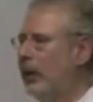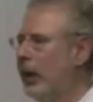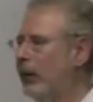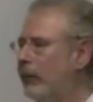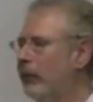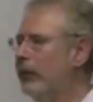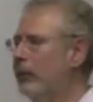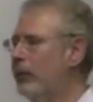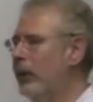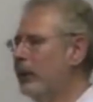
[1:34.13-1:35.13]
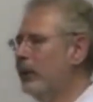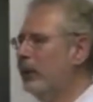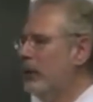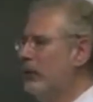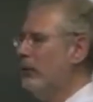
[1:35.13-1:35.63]
alpha, beta,
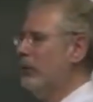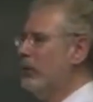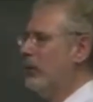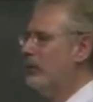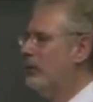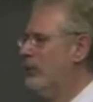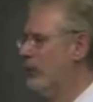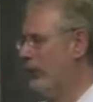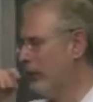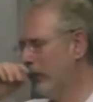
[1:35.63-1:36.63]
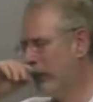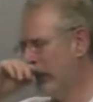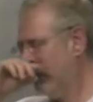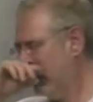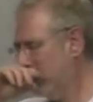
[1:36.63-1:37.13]
first customer ship,
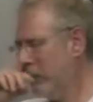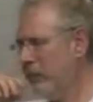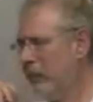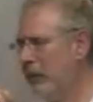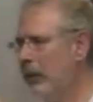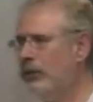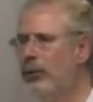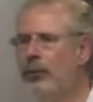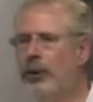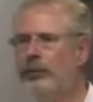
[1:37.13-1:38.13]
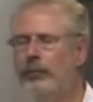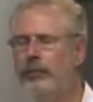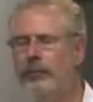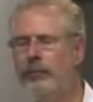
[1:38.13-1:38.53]
is the one